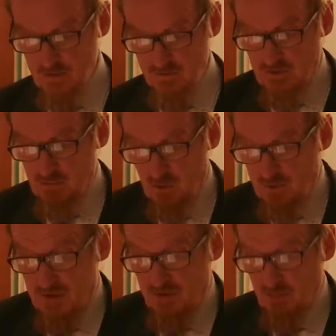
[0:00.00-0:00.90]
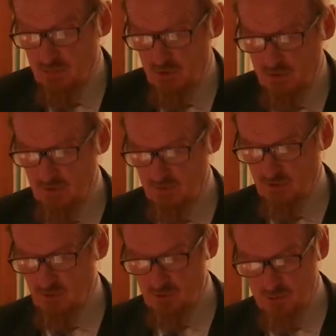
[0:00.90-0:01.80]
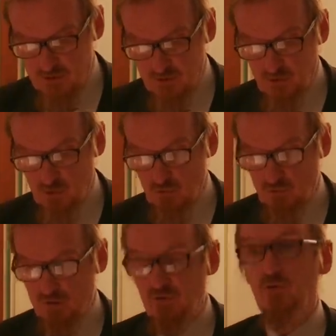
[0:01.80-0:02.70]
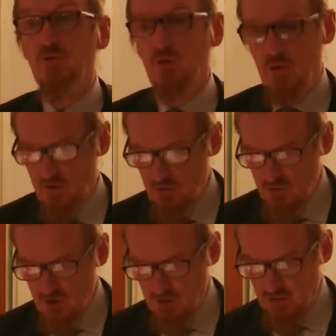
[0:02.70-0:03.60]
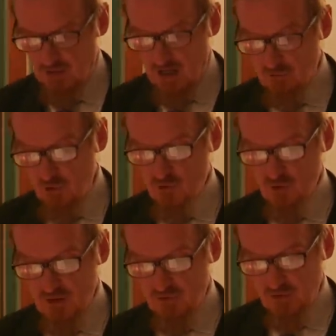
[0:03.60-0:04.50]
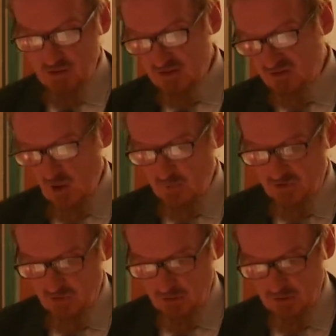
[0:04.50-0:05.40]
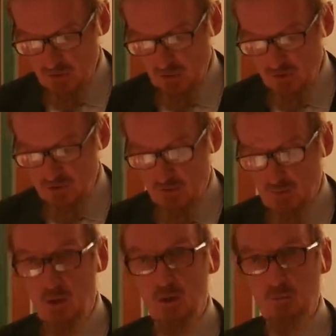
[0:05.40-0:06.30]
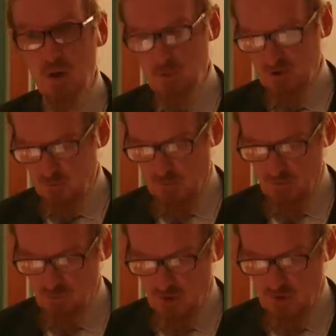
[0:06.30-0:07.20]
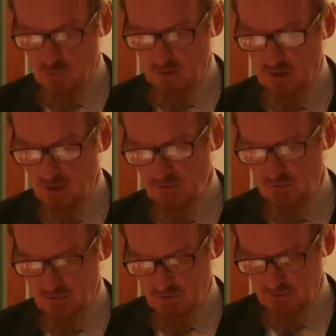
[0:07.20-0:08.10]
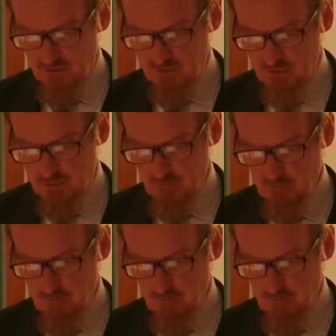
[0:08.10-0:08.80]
This seems to be the assumption of the contributors to, for instance, the journal Current Trends in Islamist Ideology, published by the right-wing Hudson Institute.